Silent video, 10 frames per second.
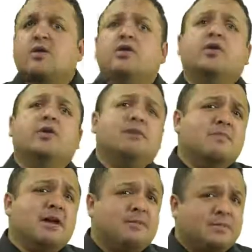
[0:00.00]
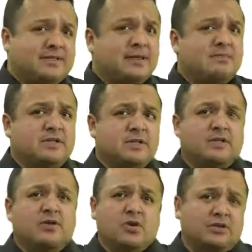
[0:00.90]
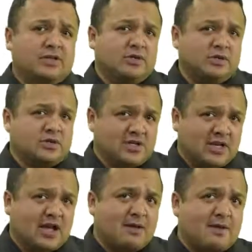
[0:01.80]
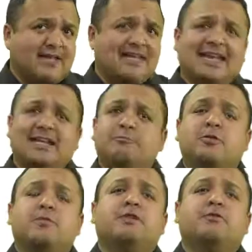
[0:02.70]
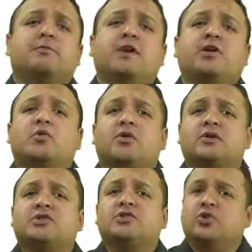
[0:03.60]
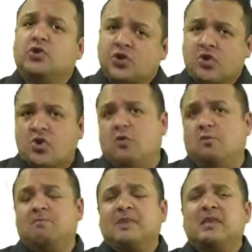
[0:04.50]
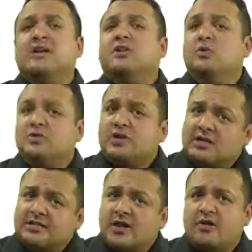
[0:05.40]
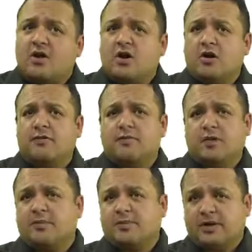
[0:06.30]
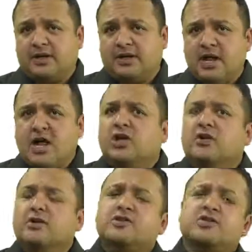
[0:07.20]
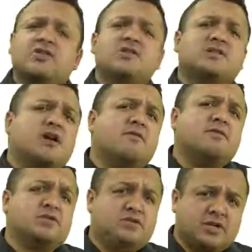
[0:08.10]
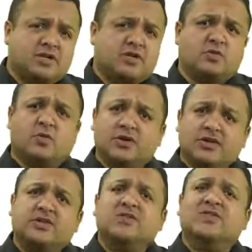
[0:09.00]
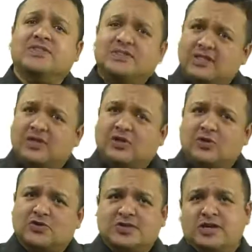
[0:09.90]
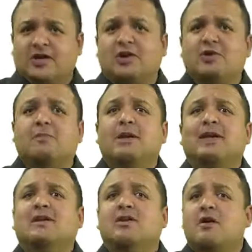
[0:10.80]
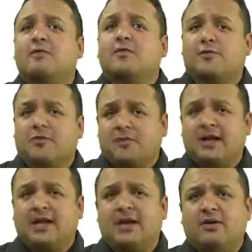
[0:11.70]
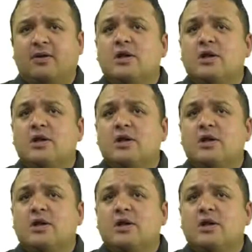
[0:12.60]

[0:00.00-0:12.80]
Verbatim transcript: Though it might be tempting, note that you should not make any permanent repair works to your home. Don't toss out harmed property. Your insurance coverage adjuster will need to see your scenario and make an offer for a payout,